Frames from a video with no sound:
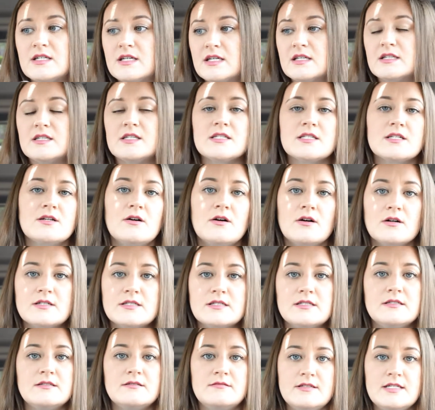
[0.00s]
to get this car
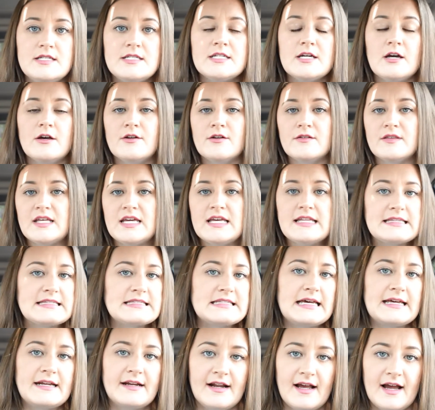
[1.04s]
detailed on the
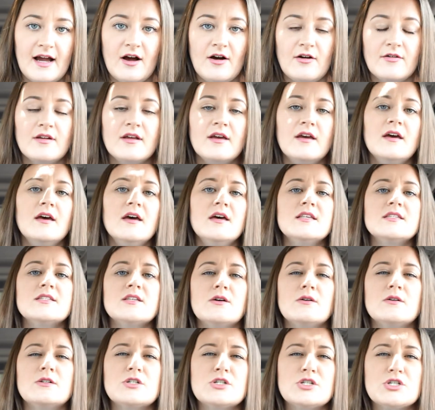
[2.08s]
inside and out.
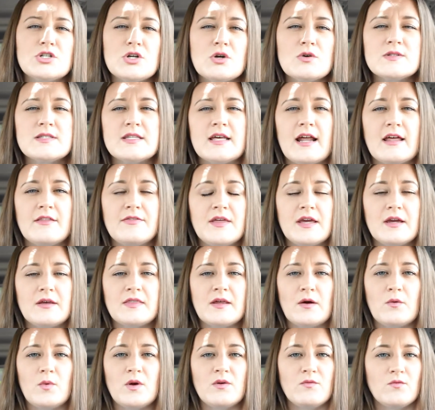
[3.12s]
So it just shows that I think
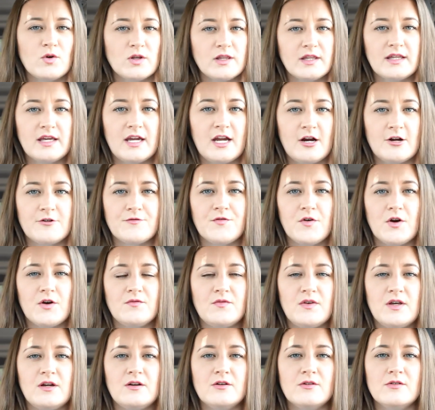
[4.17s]
that we've really cared for our
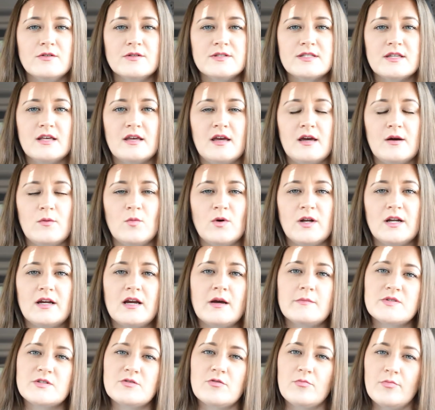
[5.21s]
vehicles and when it
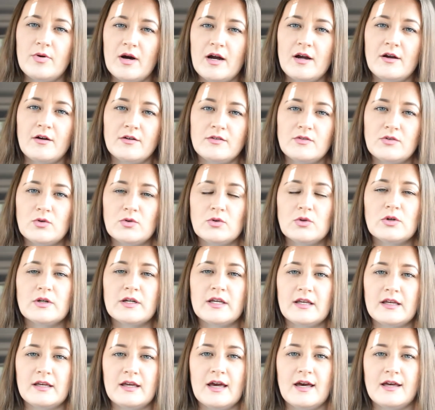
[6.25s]
comes to a buyer and they're
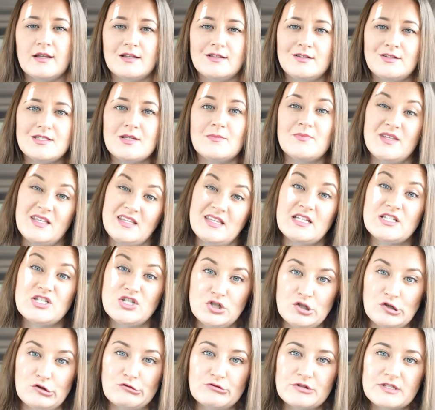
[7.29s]
looking at something
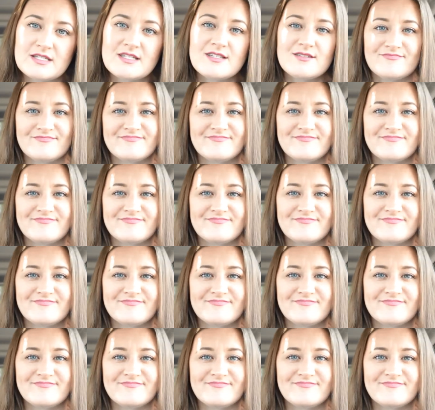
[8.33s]
that's used.